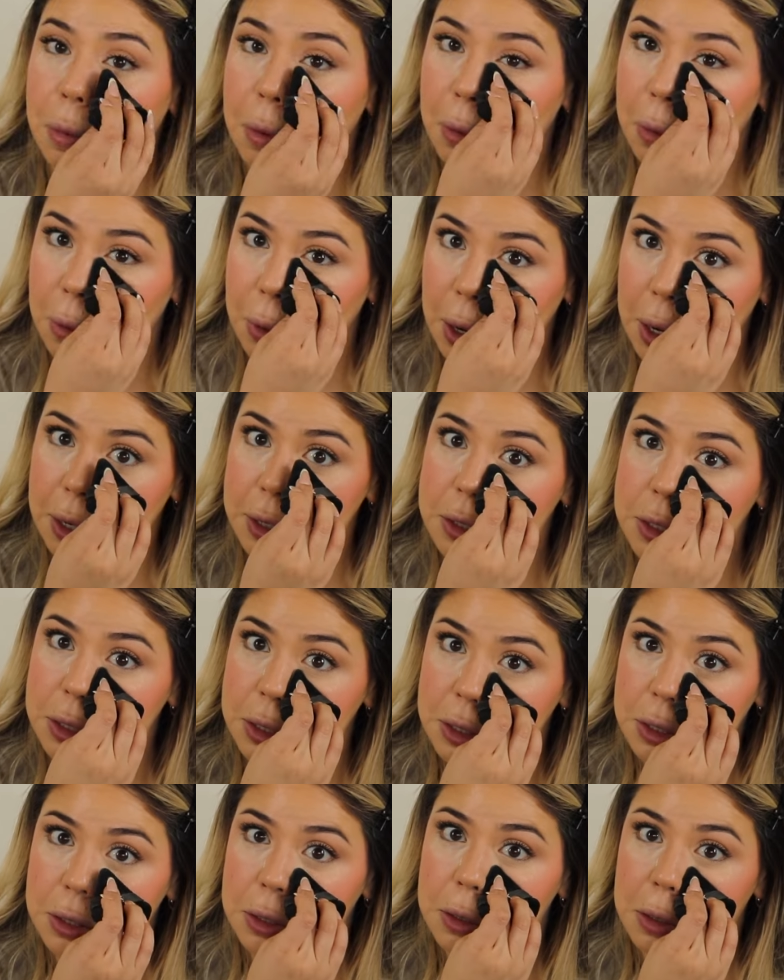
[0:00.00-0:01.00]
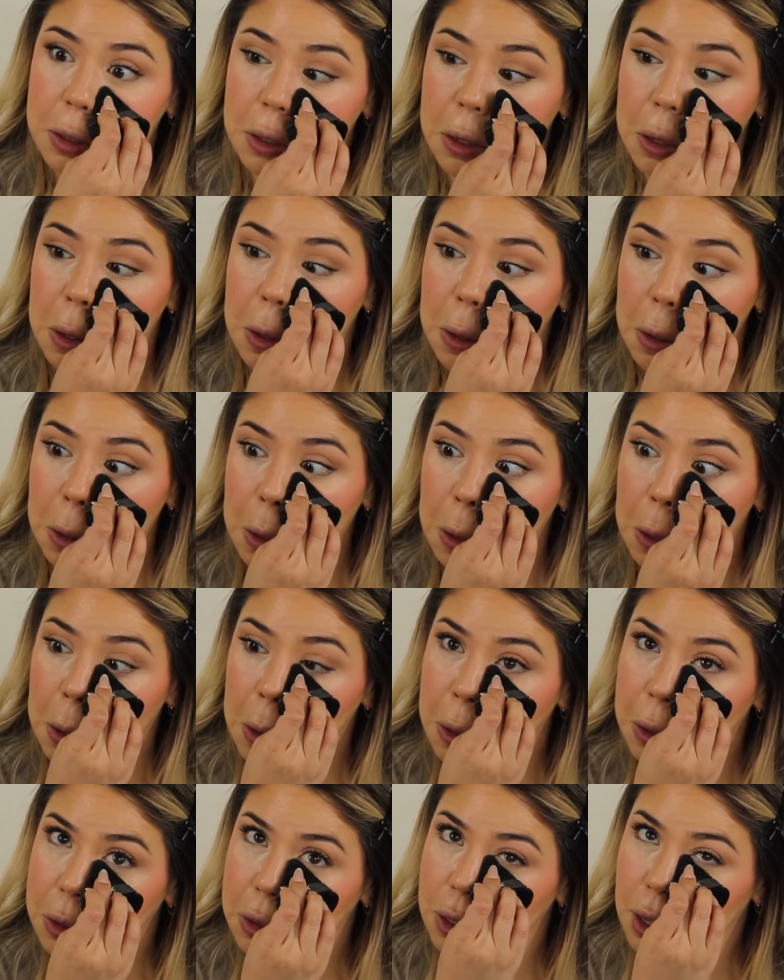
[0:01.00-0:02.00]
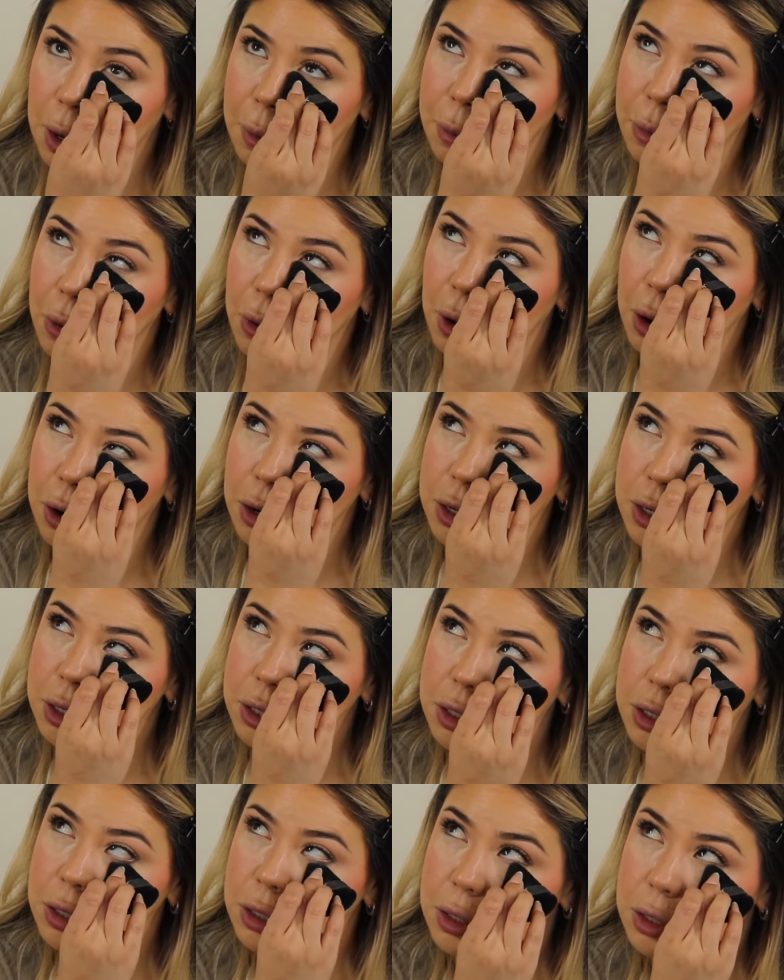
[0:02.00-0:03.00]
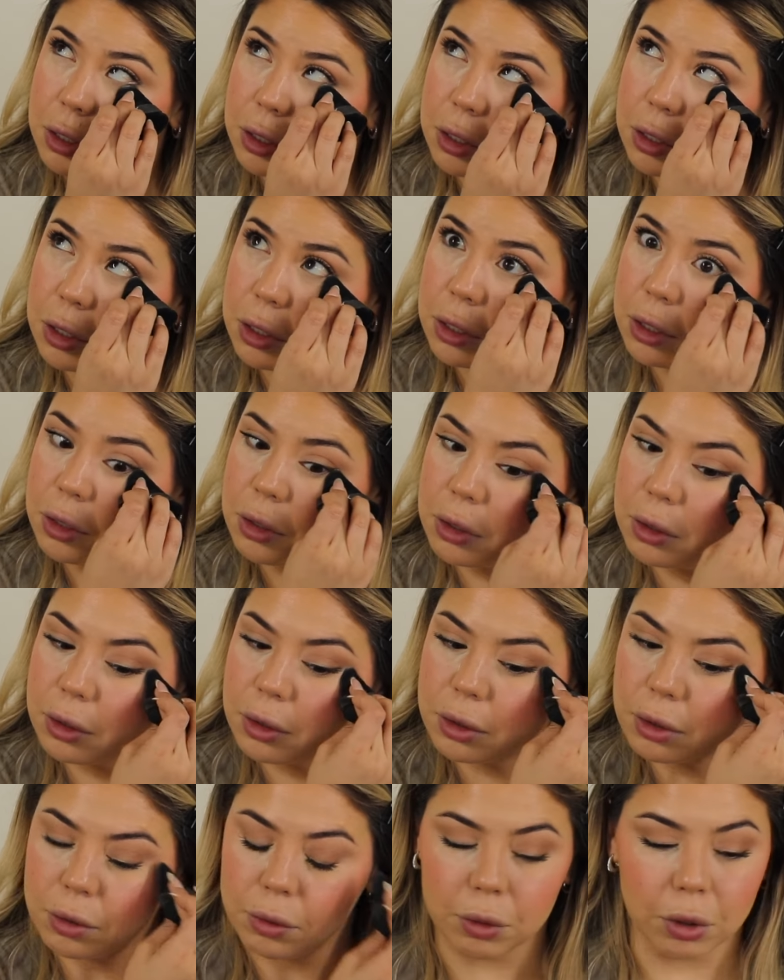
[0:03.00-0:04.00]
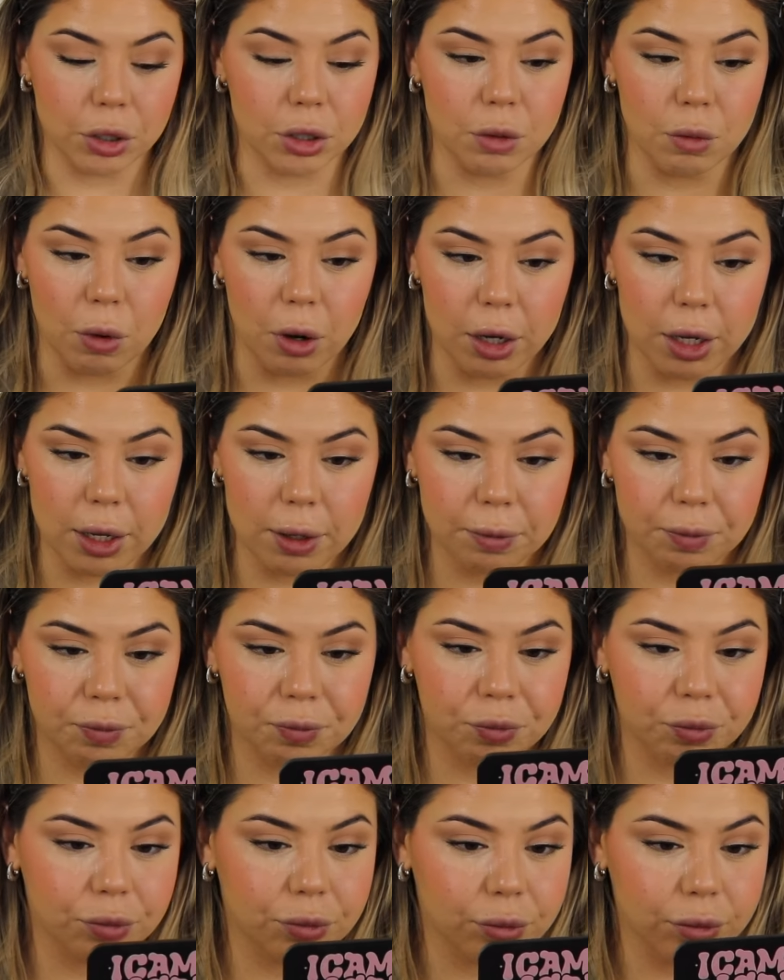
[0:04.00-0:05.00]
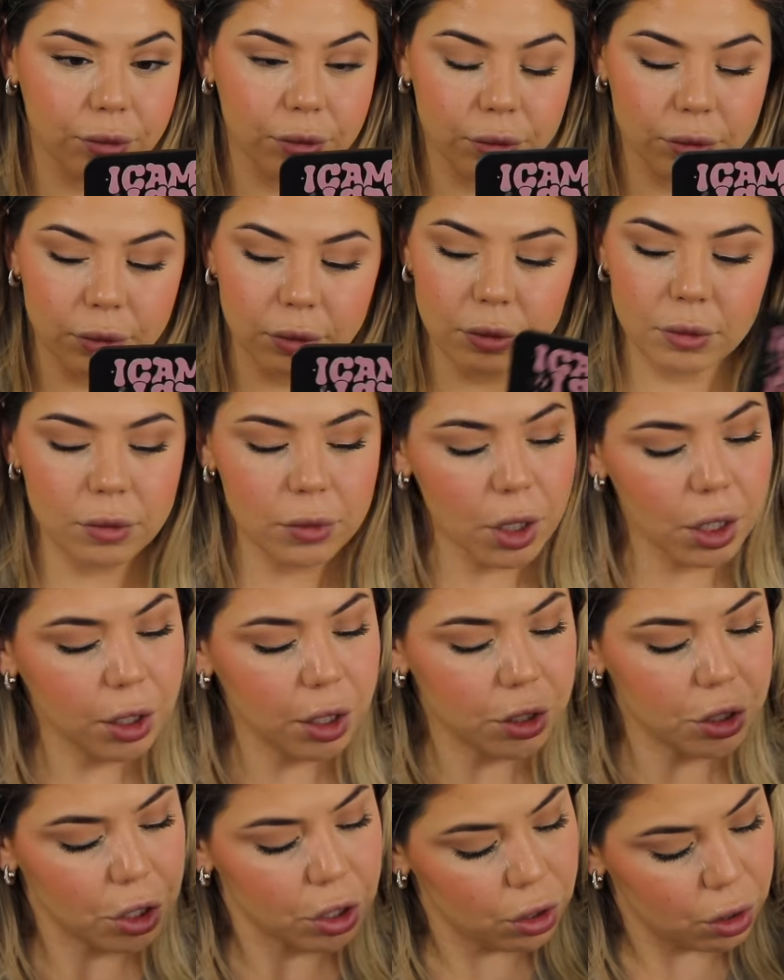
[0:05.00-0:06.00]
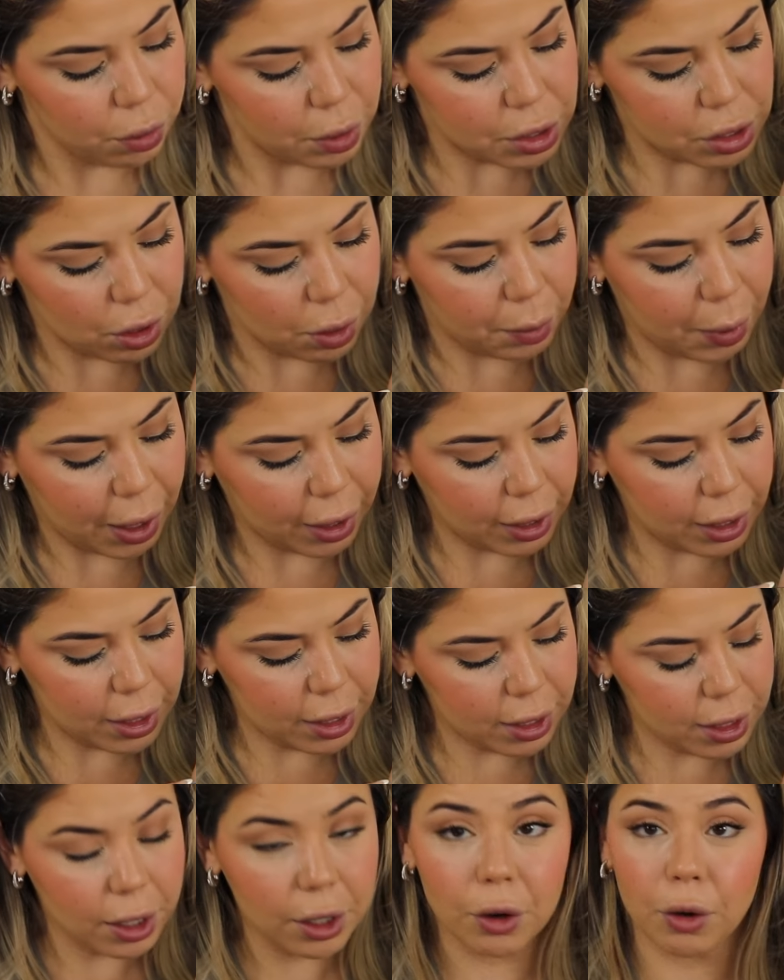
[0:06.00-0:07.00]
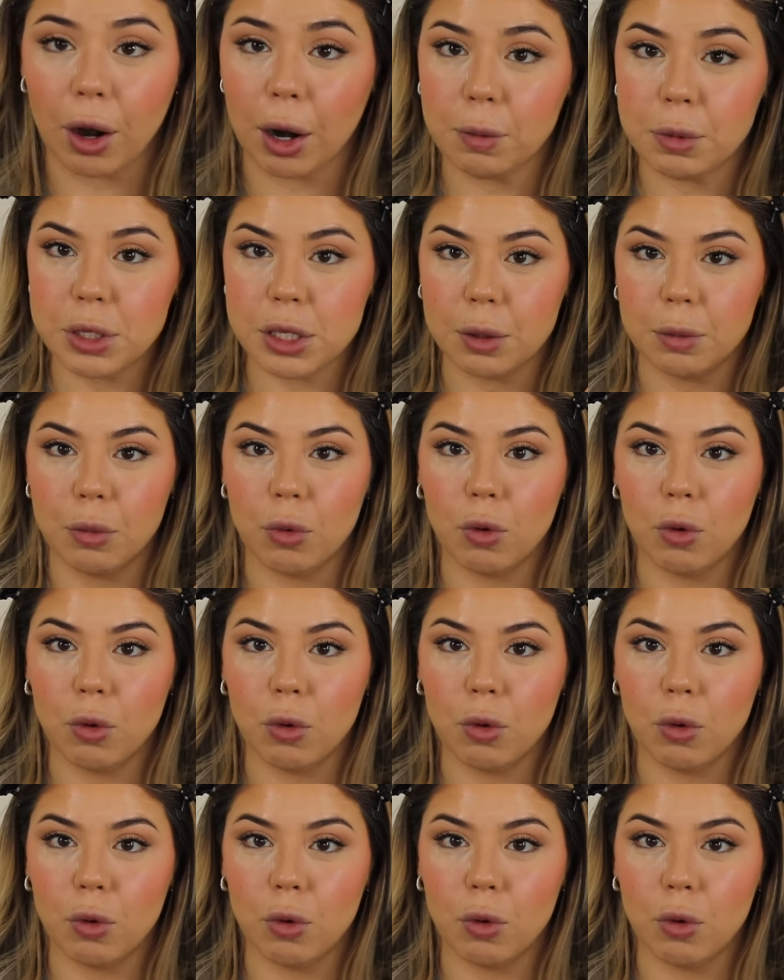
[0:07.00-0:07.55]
press that product where you want it. And then you can always go back in and grab some